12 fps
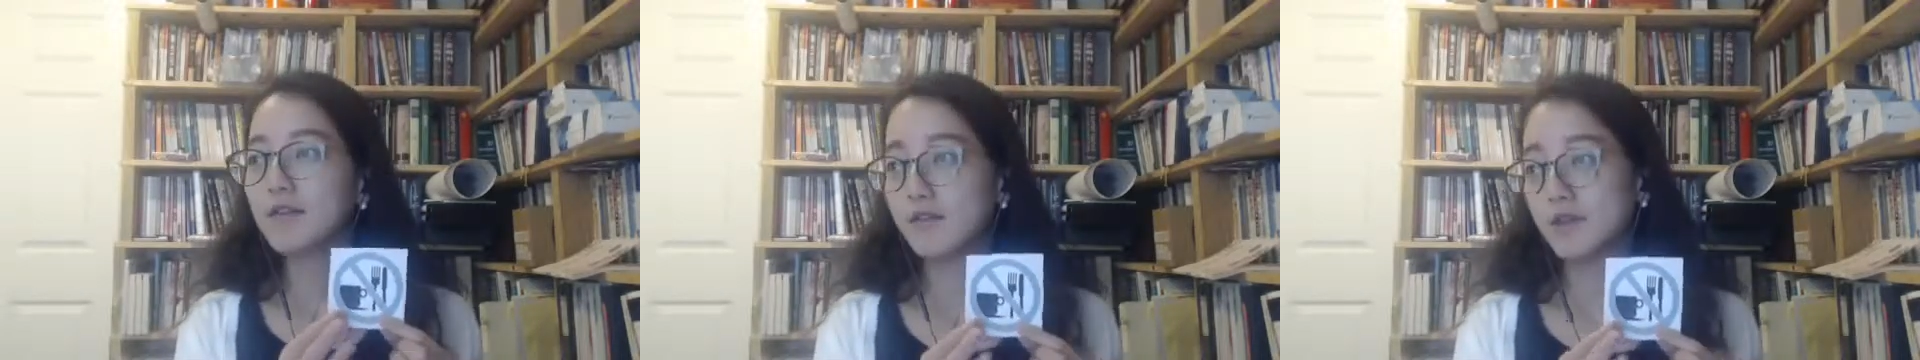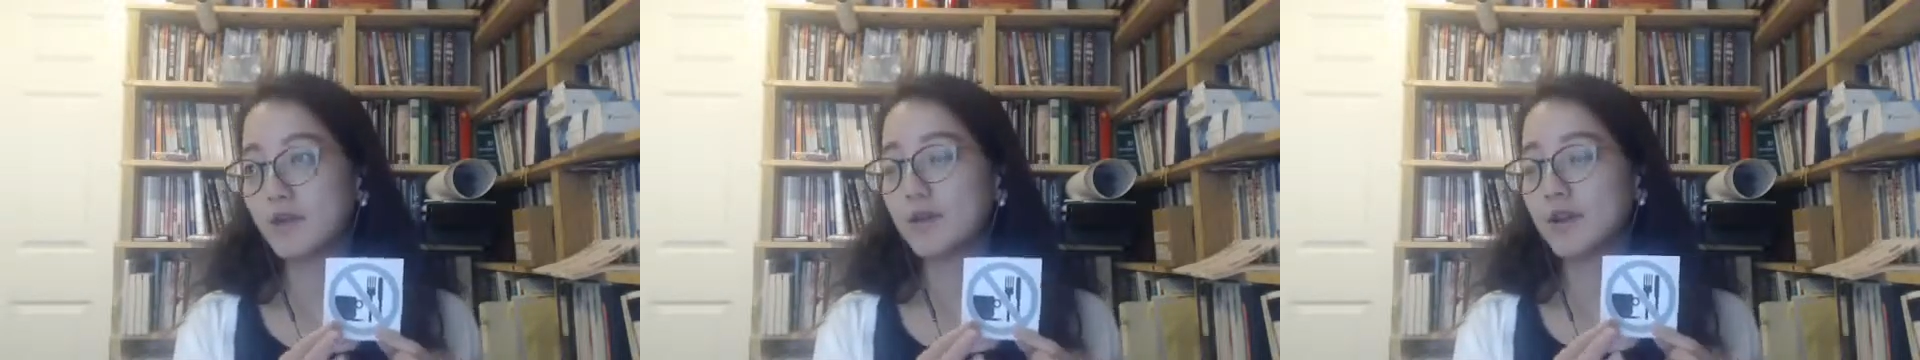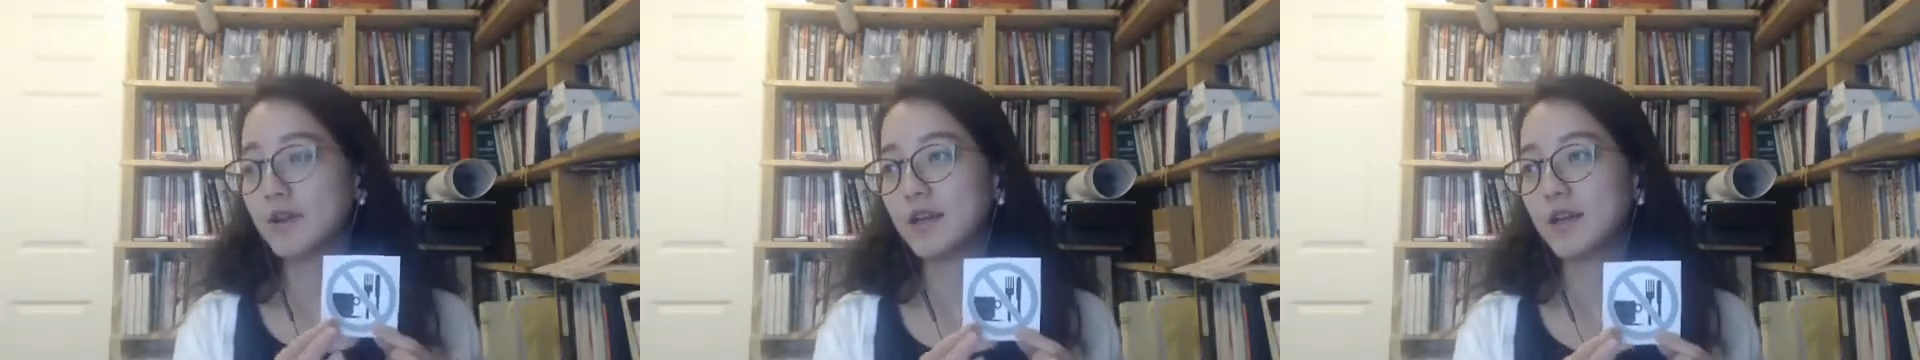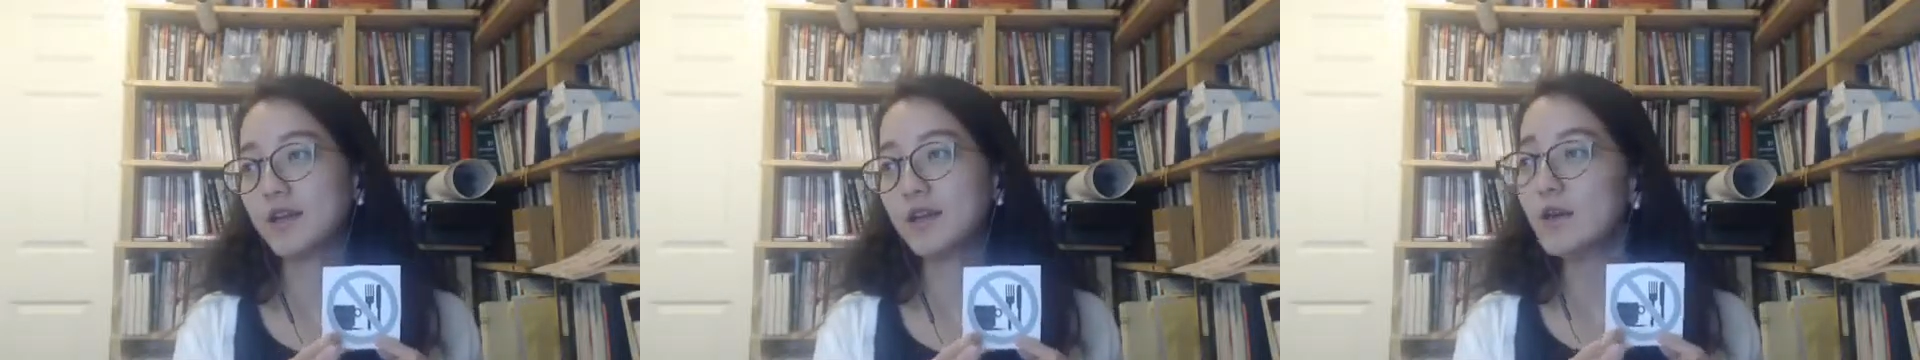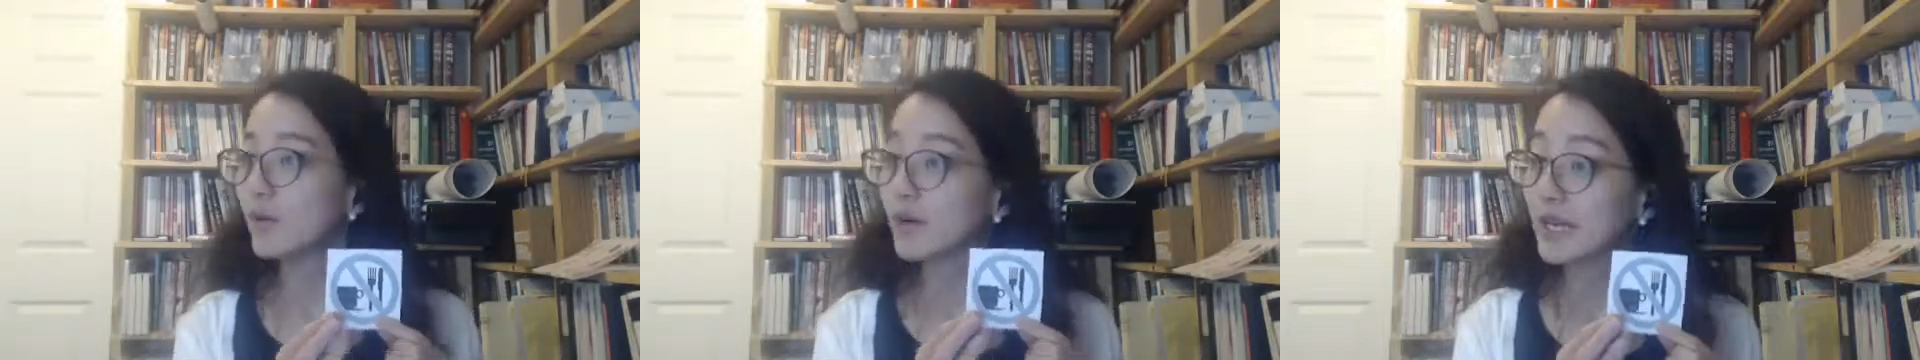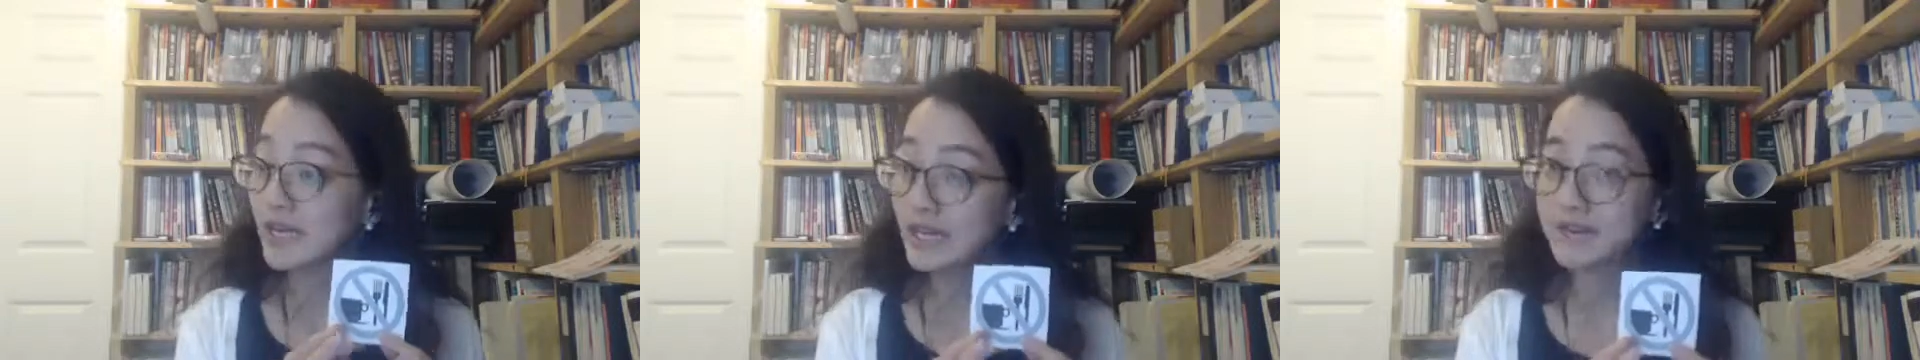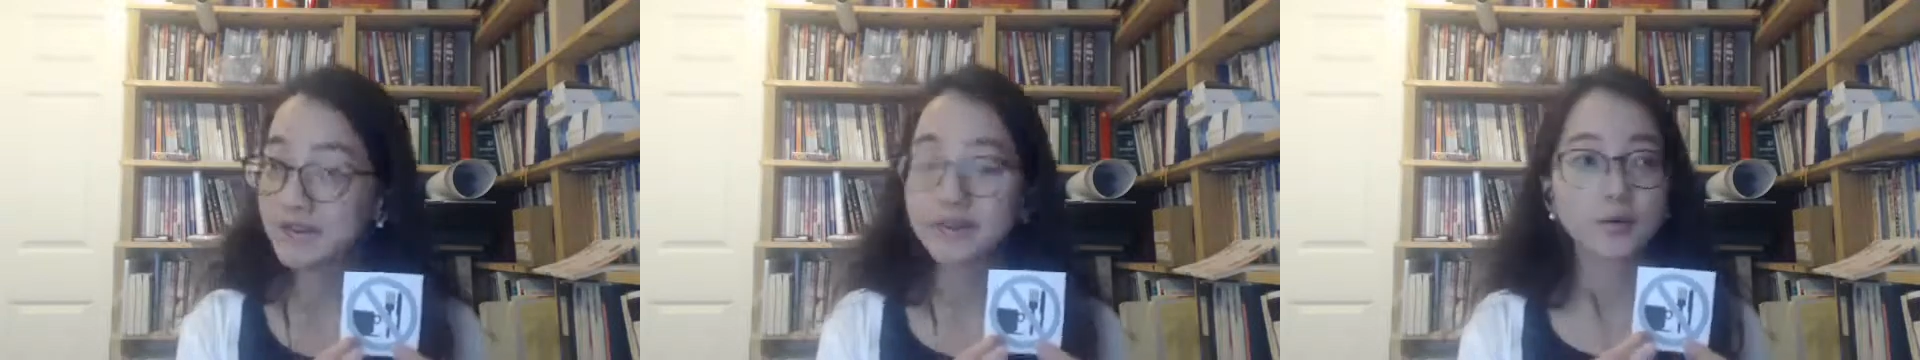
food in here or eat